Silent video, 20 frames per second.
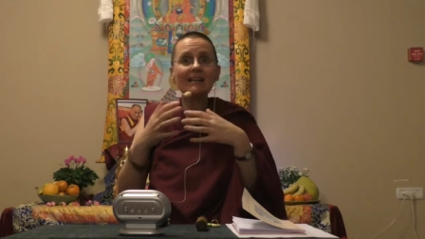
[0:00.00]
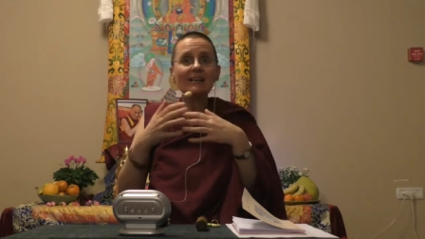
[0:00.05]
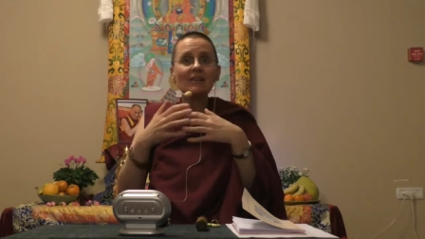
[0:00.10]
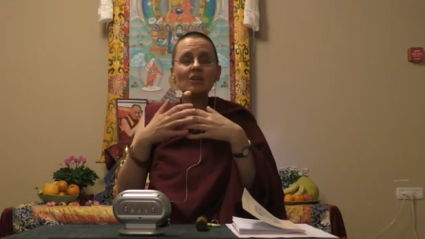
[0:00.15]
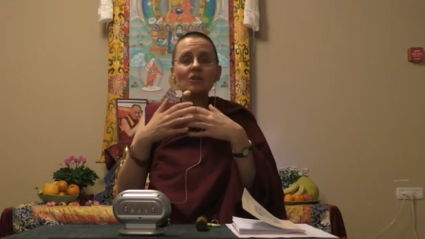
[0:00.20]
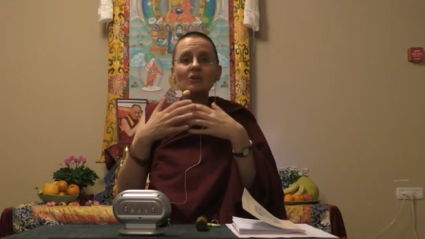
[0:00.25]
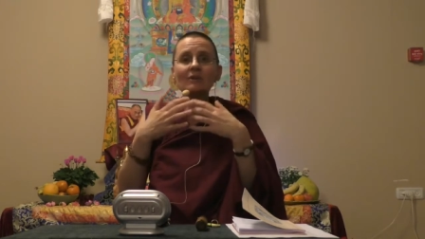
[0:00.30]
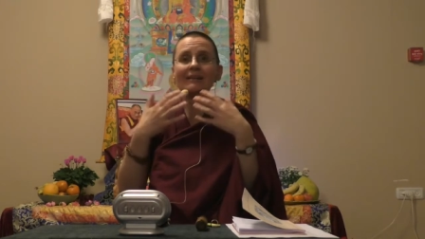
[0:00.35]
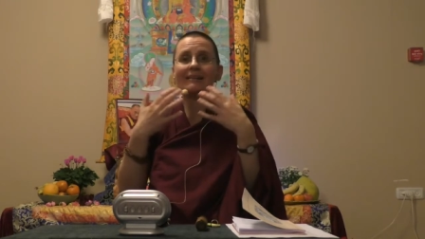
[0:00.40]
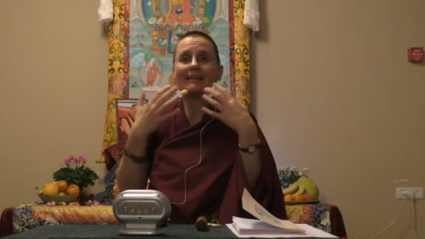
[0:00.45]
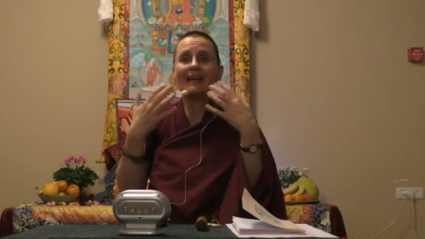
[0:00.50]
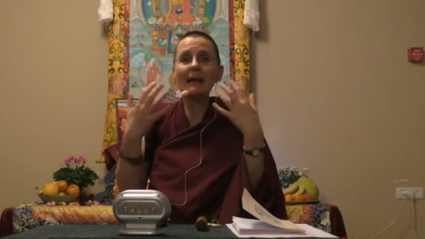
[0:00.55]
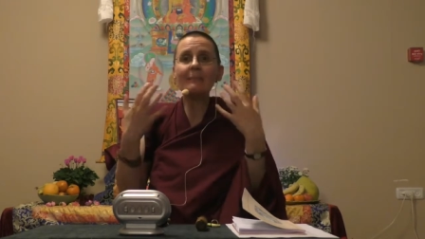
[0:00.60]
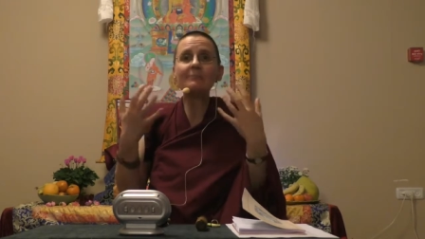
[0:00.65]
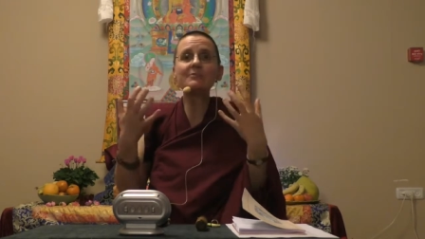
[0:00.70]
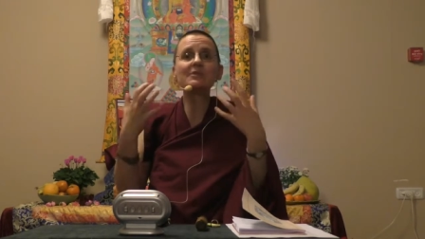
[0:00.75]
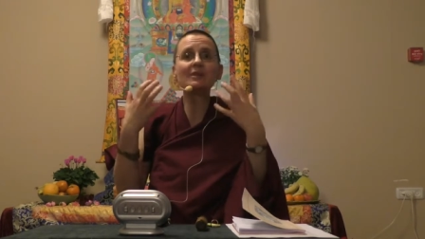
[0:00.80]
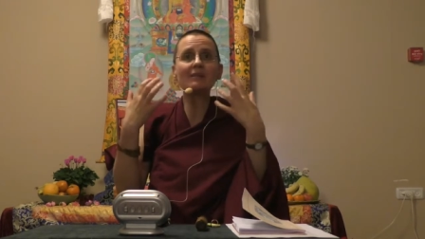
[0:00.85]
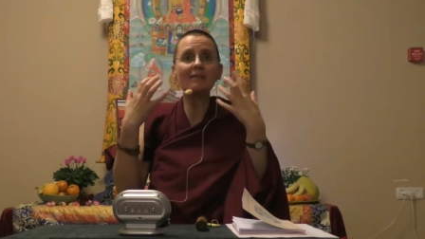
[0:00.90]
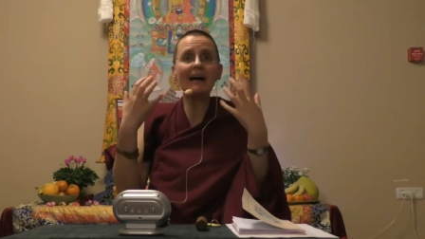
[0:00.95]
You're
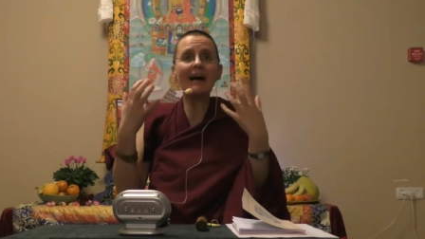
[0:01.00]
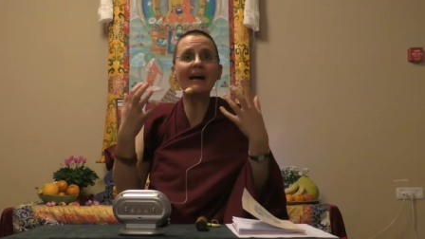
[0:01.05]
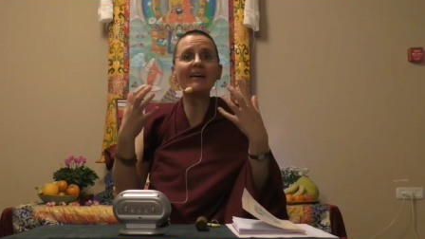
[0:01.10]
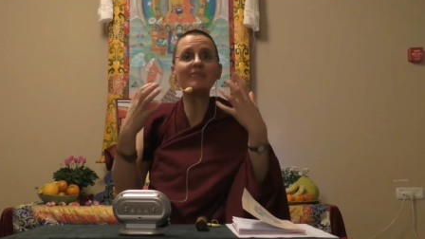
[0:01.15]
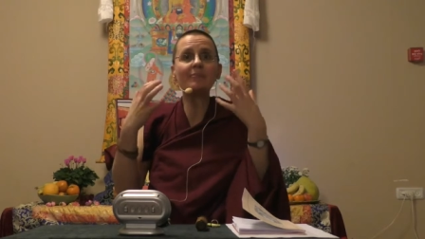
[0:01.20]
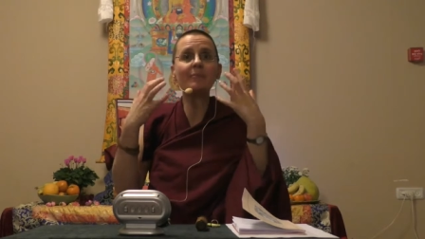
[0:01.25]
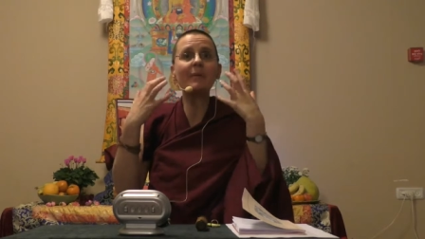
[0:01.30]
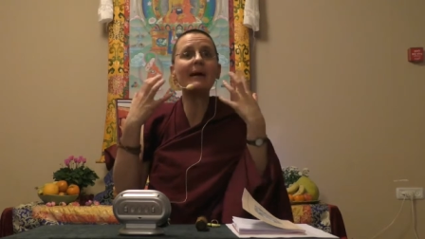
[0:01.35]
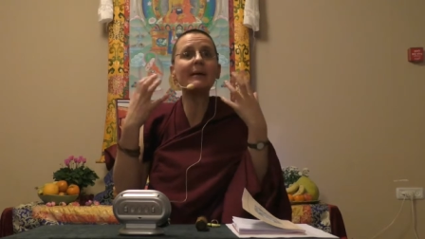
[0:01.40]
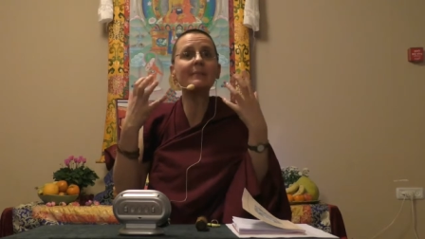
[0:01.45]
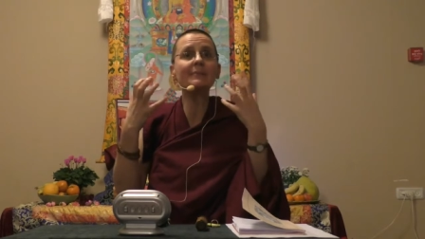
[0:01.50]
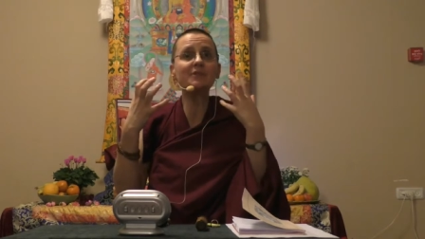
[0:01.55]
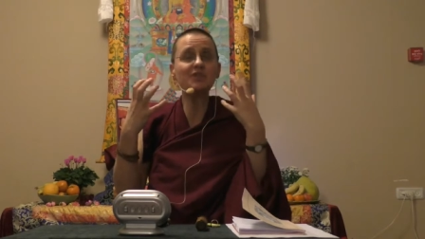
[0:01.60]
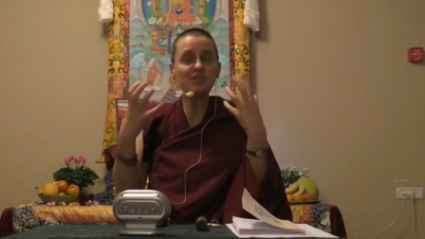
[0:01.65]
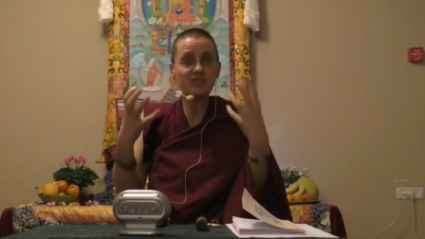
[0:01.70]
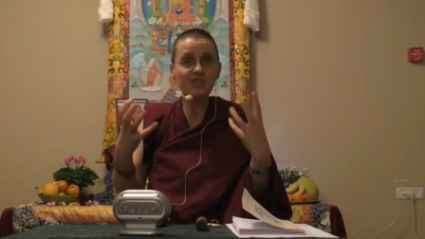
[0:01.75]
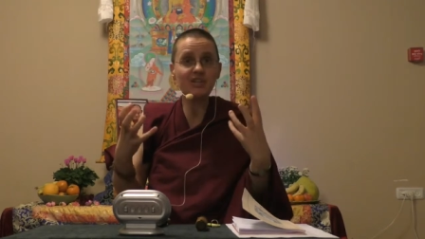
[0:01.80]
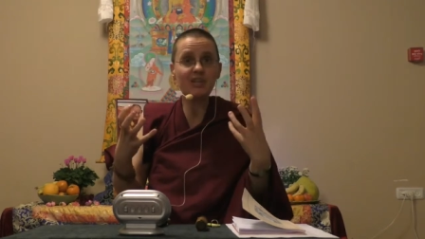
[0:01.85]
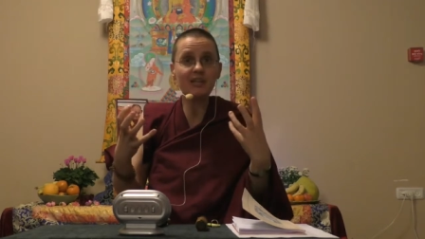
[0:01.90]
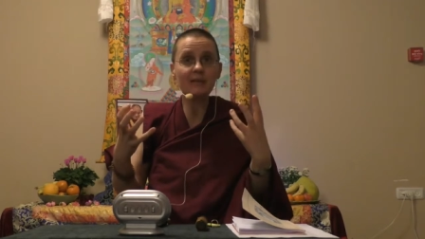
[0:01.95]
kept alive by a
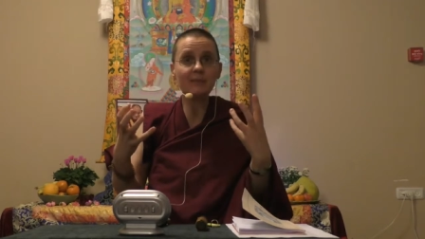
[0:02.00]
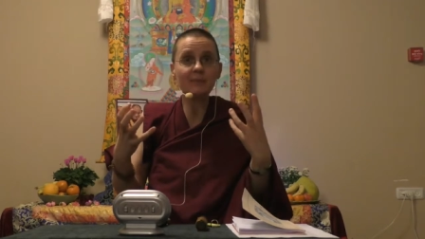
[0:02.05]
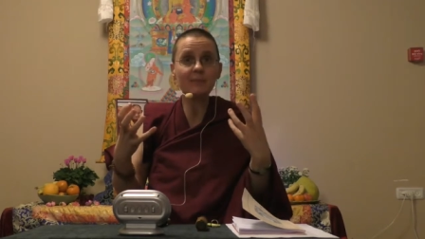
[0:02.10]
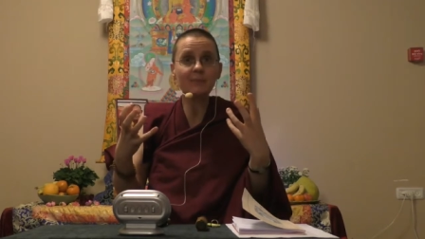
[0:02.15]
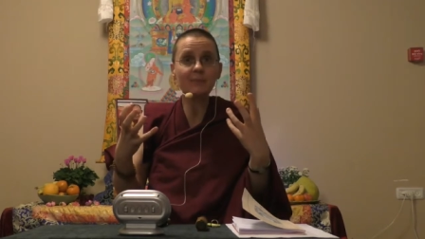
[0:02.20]
machine.